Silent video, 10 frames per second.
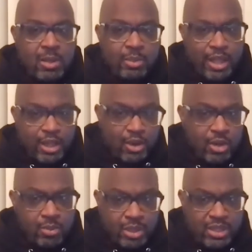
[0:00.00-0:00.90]
playing on
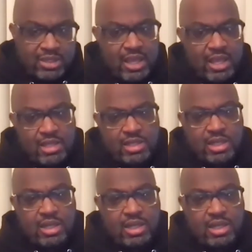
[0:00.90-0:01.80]
a big stage
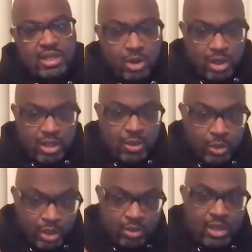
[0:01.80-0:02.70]
and you know and then
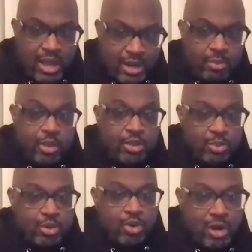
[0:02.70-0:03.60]
we kind of built the
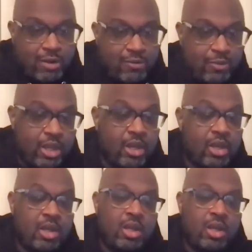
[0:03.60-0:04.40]
program from there